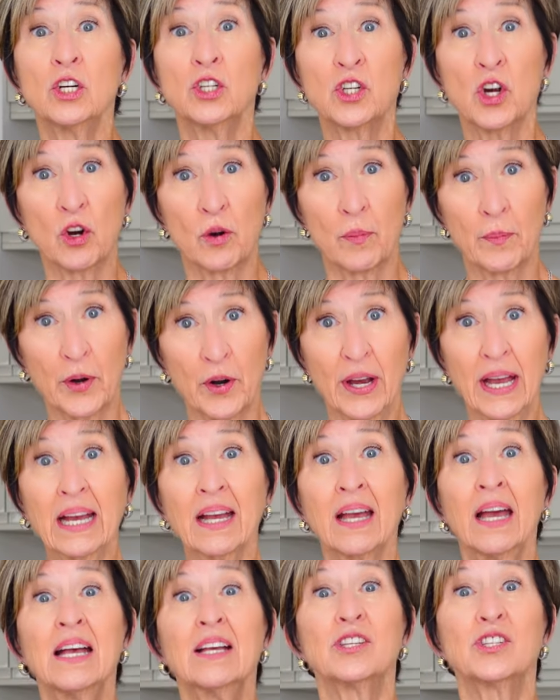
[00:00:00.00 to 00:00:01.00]

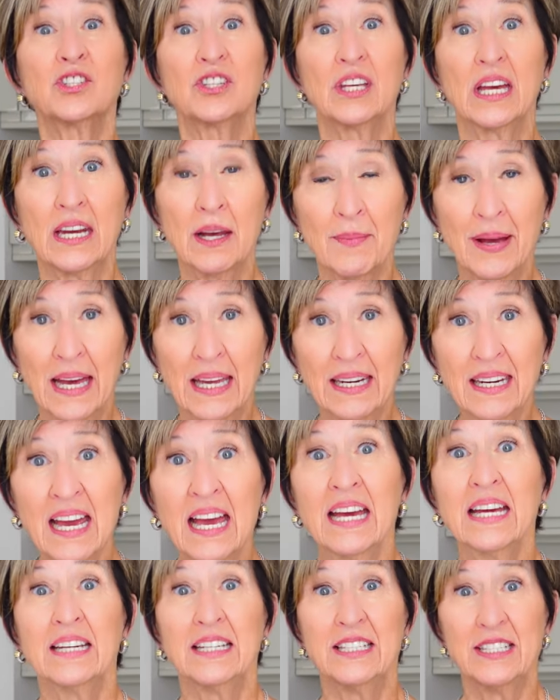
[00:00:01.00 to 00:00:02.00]
turmeric,
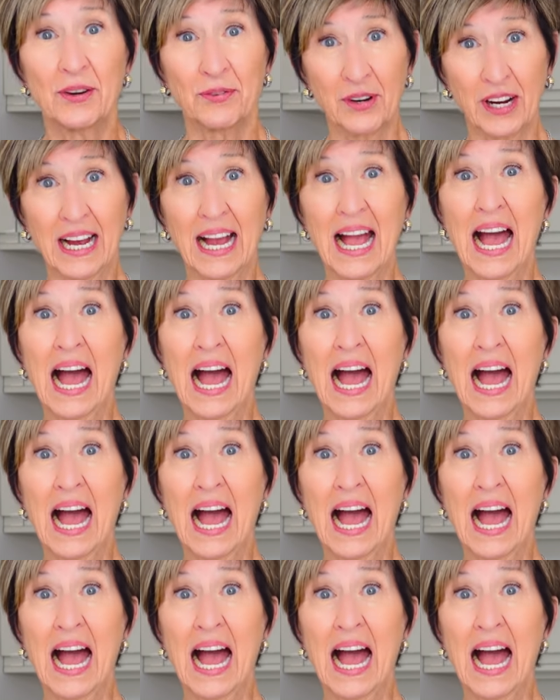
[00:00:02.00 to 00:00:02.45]
cinnamon, different